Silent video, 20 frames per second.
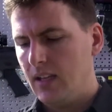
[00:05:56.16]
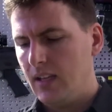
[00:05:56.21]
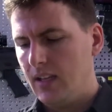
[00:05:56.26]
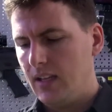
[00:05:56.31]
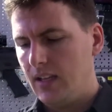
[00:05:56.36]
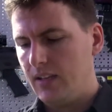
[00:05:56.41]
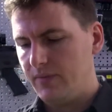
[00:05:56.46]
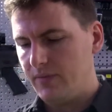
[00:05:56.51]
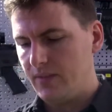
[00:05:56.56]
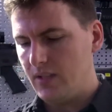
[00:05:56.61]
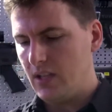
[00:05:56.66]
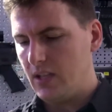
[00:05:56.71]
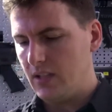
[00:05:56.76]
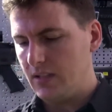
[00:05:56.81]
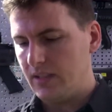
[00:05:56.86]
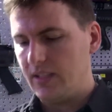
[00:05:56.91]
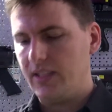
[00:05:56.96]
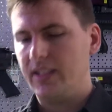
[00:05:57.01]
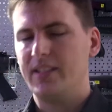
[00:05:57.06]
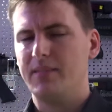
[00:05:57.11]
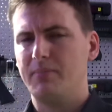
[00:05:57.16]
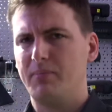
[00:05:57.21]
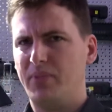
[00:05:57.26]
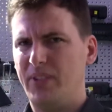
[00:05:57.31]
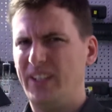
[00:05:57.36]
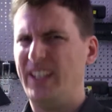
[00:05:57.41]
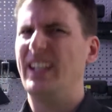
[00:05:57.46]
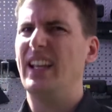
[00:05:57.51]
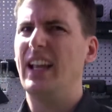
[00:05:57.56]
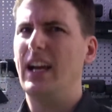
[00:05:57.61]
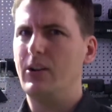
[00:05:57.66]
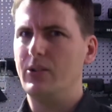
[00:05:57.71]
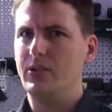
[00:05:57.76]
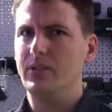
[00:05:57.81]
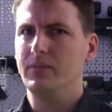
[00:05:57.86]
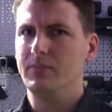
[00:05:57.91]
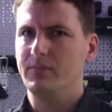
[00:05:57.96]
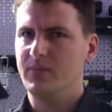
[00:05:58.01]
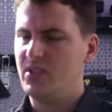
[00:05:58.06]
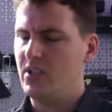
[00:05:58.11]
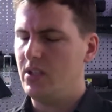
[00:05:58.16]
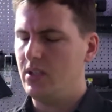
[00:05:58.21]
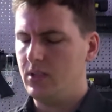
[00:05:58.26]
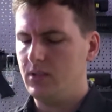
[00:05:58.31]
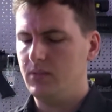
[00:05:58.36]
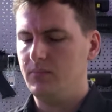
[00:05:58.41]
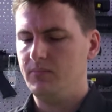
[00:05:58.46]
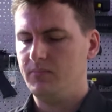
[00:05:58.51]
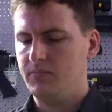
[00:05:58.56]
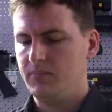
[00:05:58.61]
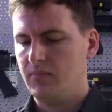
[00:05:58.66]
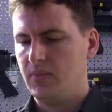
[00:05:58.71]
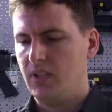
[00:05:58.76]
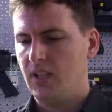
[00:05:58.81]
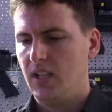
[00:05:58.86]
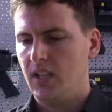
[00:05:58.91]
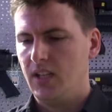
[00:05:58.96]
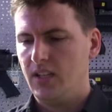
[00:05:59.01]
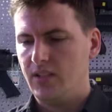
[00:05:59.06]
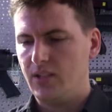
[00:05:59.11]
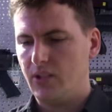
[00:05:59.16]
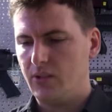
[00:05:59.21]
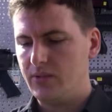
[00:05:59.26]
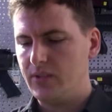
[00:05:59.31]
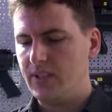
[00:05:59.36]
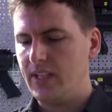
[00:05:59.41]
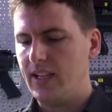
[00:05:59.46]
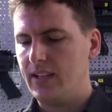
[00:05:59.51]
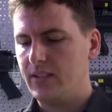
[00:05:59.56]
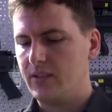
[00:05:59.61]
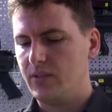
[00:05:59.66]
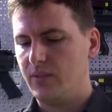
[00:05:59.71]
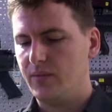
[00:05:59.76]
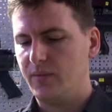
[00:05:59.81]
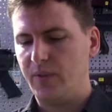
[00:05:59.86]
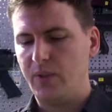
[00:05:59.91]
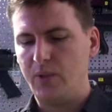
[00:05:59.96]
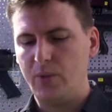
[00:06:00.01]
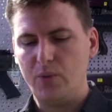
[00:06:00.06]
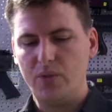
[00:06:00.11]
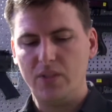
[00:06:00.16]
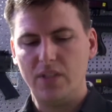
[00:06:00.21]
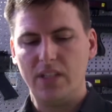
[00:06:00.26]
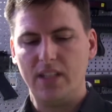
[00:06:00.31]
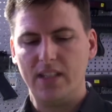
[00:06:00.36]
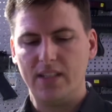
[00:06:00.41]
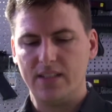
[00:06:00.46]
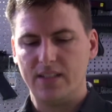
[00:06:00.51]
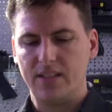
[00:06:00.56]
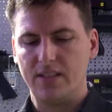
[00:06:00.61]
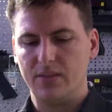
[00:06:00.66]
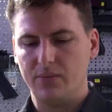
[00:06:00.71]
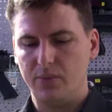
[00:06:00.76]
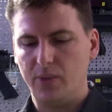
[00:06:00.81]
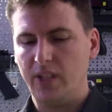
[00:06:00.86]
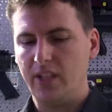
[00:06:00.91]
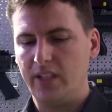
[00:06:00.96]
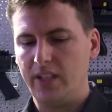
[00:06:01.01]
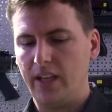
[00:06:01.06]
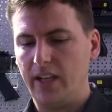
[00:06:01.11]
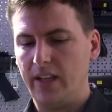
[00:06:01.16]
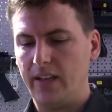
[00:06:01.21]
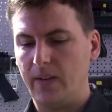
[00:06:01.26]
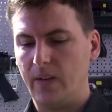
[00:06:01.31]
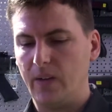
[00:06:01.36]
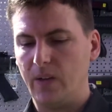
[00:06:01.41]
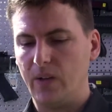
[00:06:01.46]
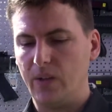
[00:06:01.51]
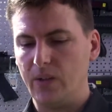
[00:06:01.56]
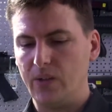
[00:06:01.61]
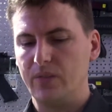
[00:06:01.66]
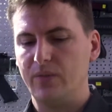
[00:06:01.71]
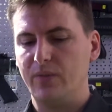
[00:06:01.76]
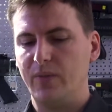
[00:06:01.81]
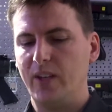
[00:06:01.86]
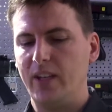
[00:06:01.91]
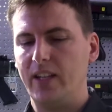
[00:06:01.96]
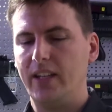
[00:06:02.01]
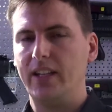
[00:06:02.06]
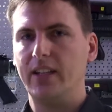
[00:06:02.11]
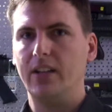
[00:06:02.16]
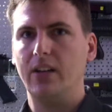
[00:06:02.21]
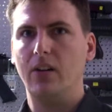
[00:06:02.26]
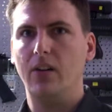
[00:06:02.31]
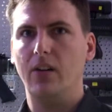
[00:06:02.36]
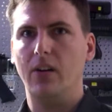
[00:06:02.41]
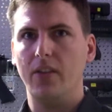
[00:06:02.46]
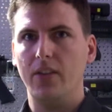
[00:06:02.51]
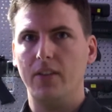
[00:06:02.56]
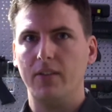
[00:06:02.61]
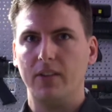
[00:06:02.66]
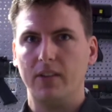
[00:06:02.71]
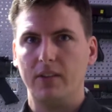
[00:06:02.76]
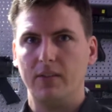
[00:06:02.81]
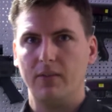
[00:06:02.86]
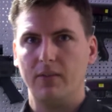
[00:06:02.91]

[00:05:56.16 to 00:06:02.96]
If not, it's pretty loud. So don't get confused. It's really a good feeling on the